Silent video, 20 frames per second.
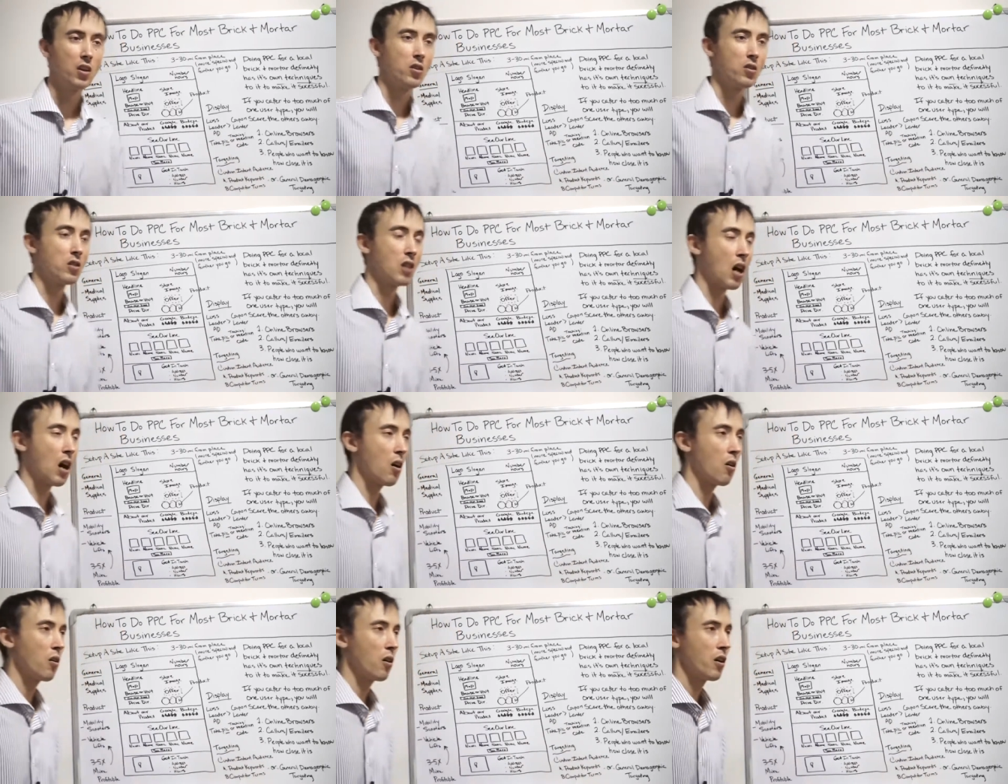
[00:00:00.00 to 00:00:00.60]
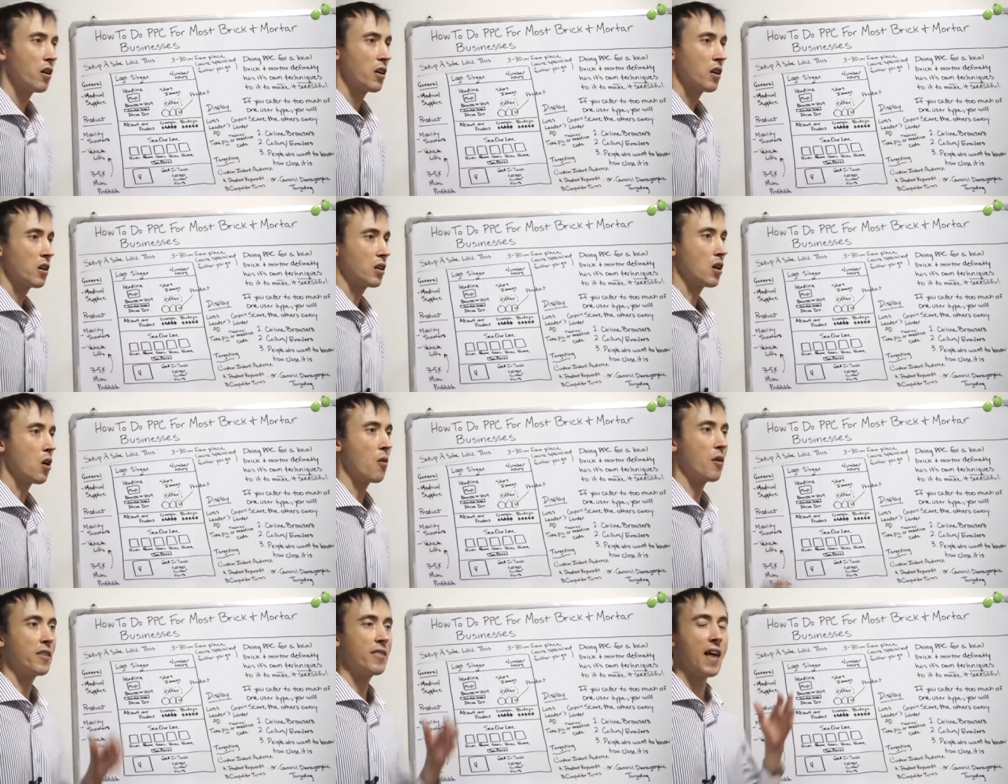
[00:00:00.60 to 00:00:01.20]
So
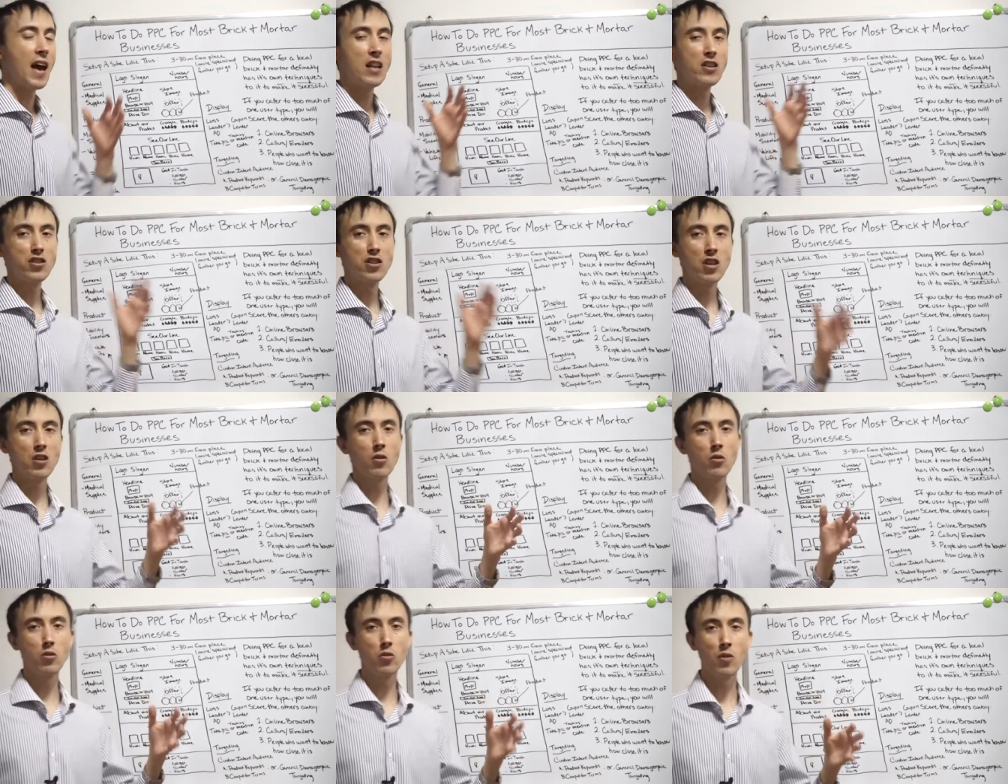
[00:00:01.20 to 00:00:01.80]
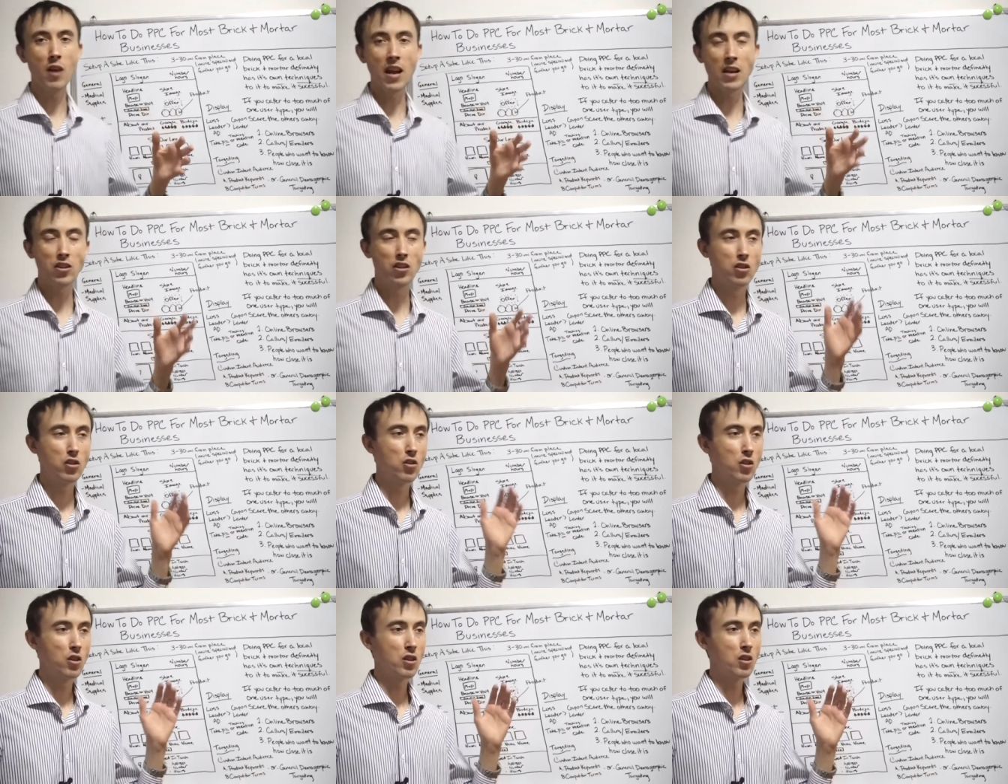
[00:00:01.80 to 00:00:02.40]
going that general
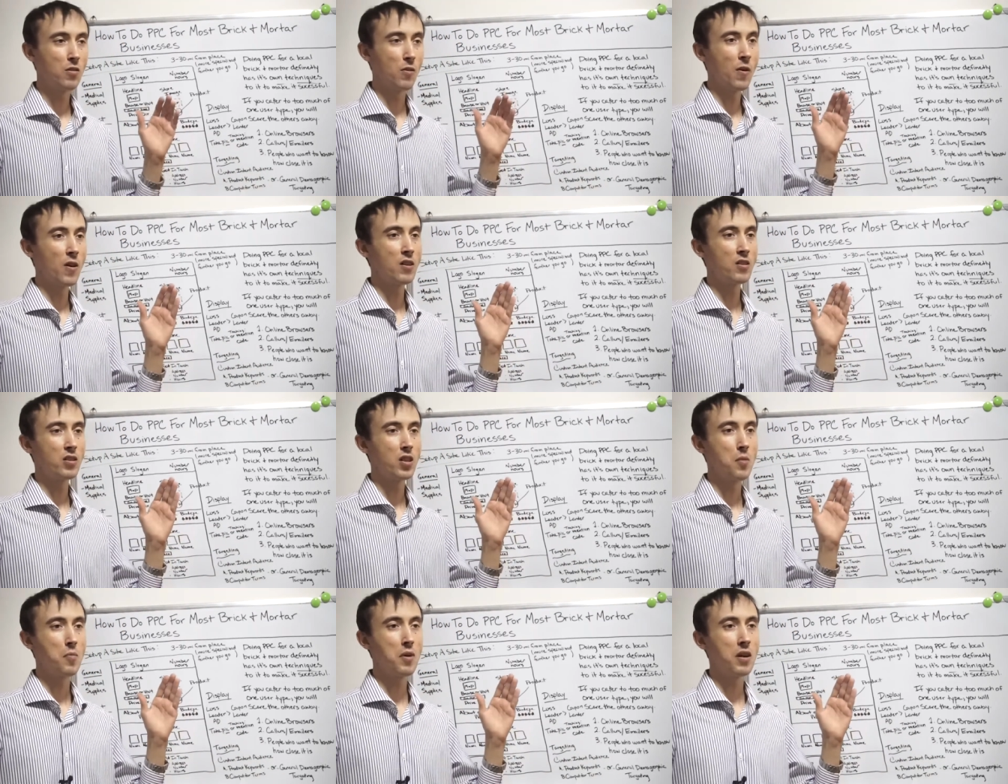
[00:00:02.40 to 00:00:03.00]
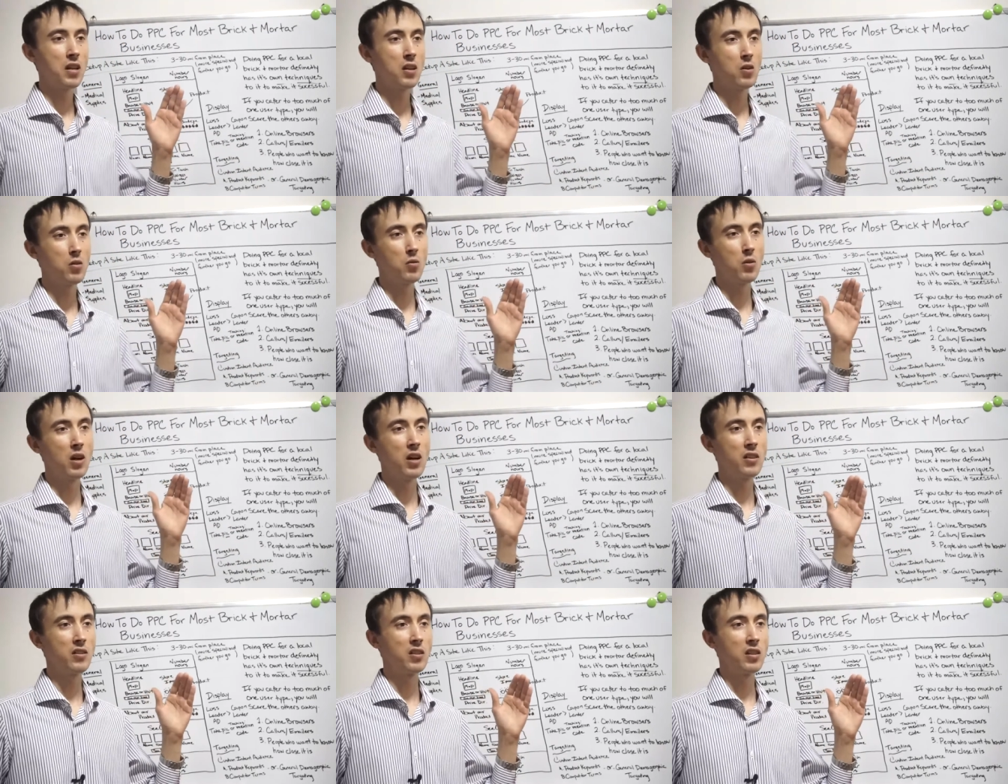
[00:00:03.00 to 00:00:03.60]
direction, you can divert somebody who
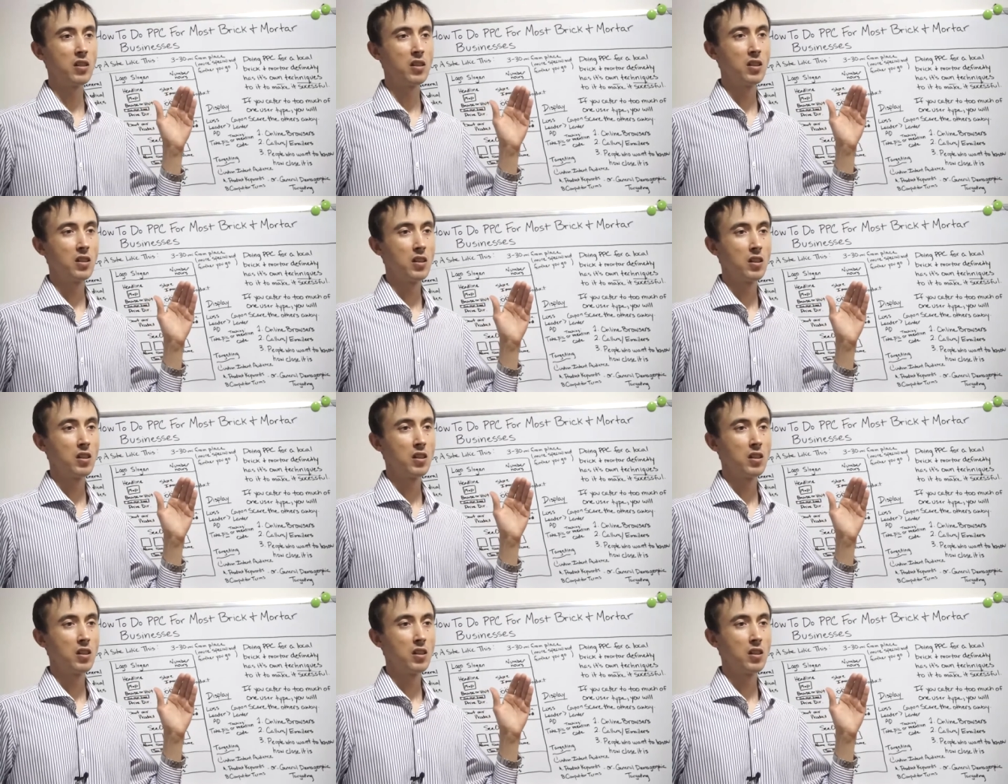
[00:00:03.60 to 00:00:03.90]
was